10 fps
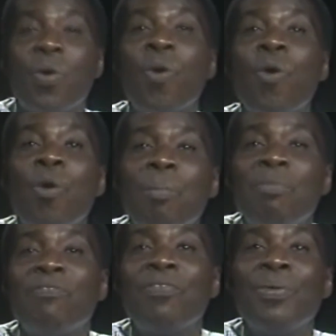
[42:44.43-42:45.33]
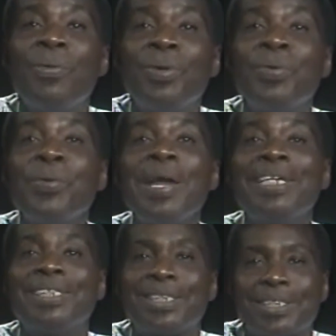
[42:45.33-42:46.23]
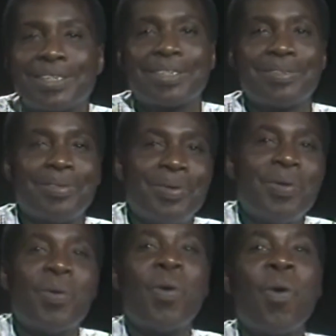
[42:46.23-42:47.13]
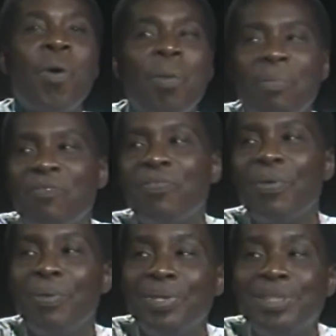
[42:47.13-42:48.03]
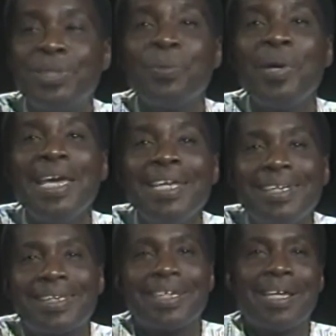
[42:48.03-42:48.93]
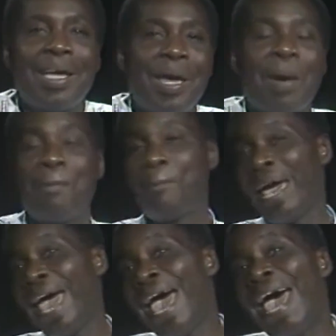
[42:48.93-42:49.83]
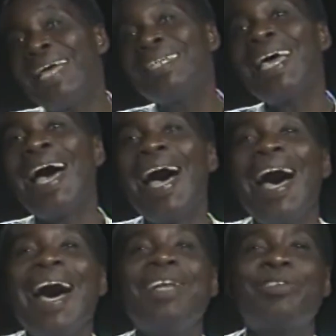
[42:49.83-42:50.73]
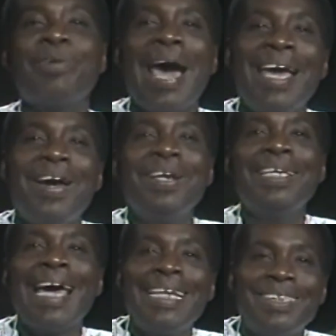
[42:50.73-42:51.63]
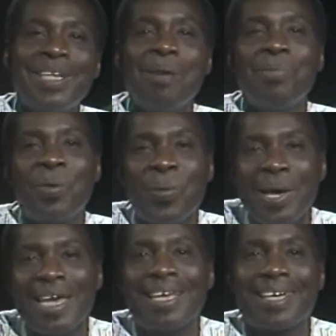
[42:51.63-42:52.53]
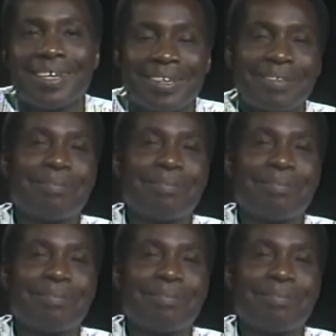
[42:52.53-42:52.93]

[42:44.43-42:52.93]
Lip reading: home food rich, home food sweet, better try and get some quick.